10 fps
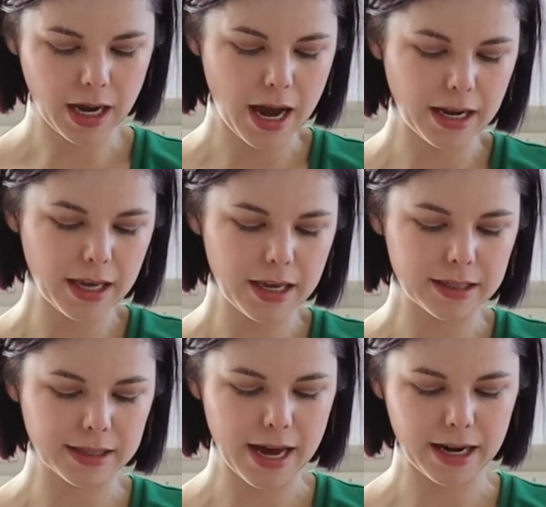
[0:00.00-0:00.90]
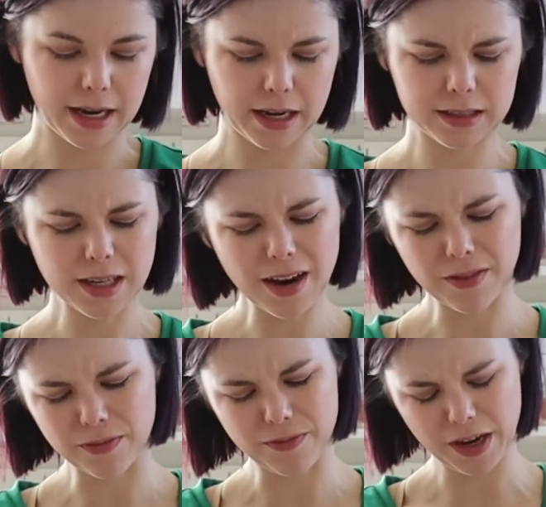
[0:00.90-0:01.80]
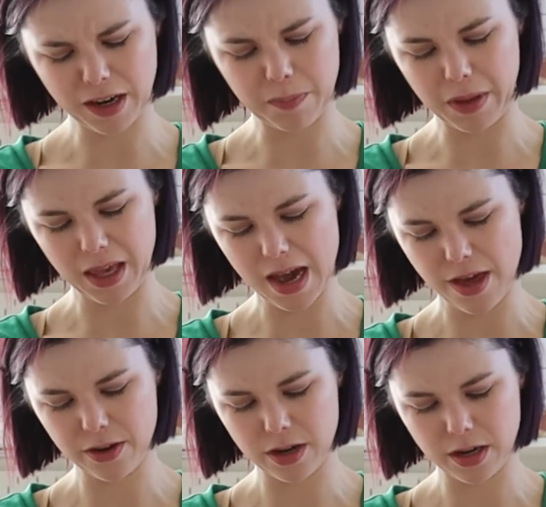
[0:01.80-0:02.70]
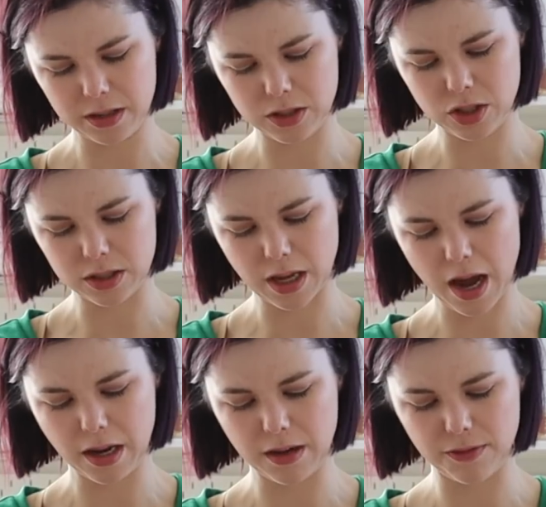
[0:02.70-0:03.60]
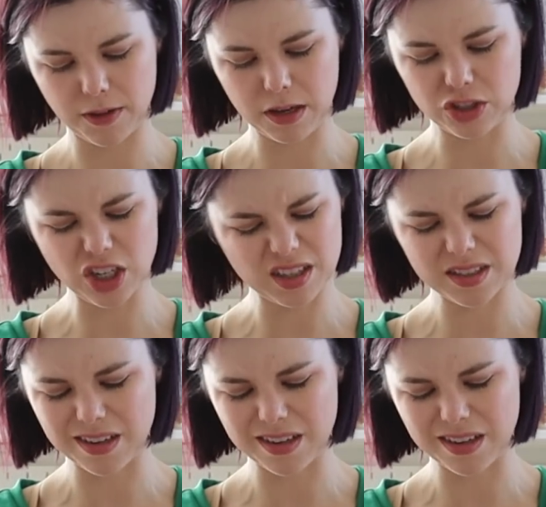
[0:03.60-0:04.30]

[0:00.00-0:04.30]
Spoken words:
kind of ease that in. It's not a very big gather, it's just kind of just